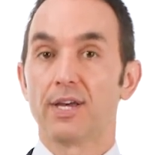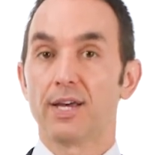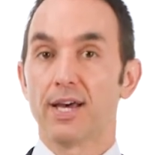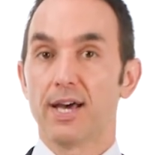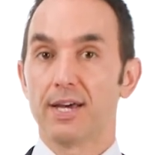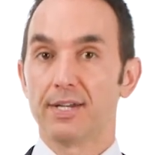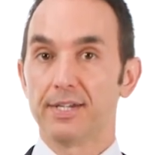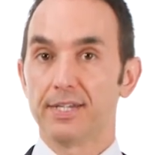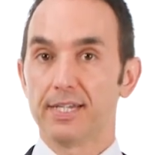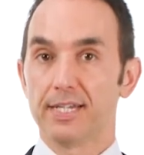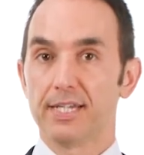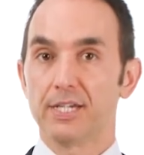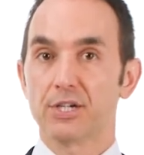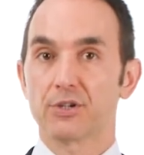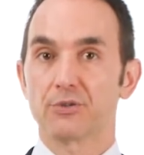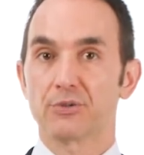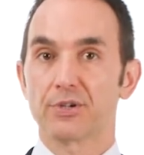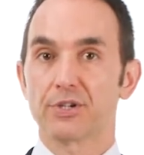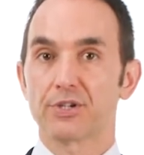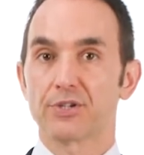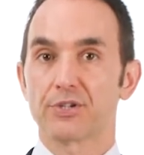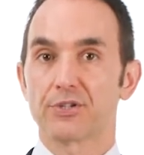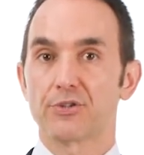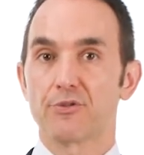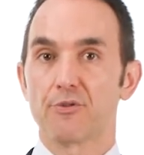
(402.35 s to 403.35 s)
and
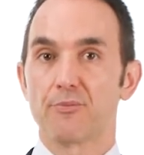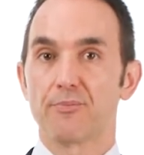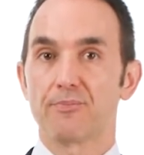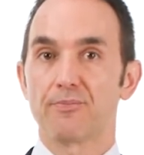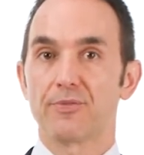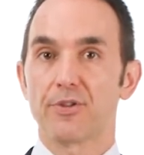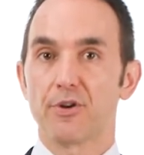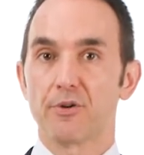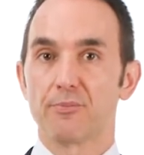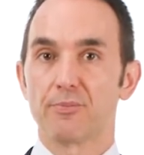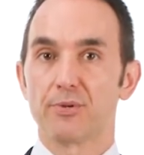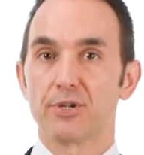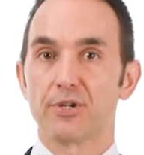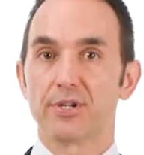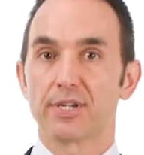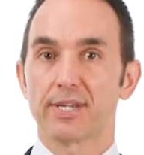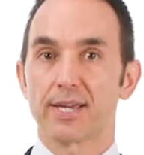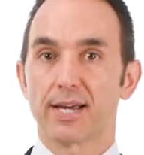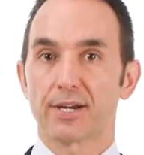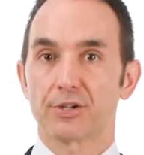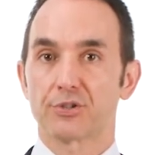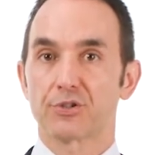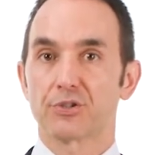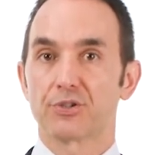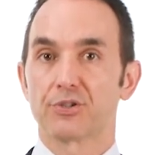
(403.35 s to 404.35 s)
increased therapeutic
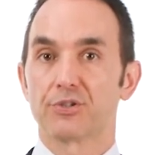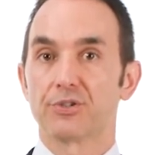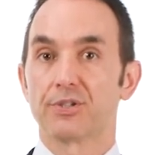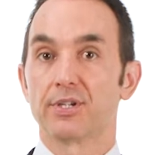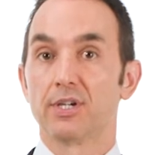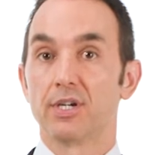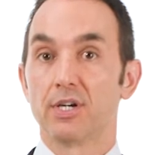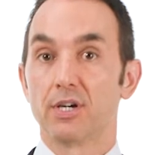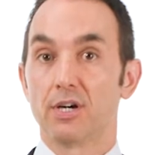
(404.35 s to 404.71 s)
action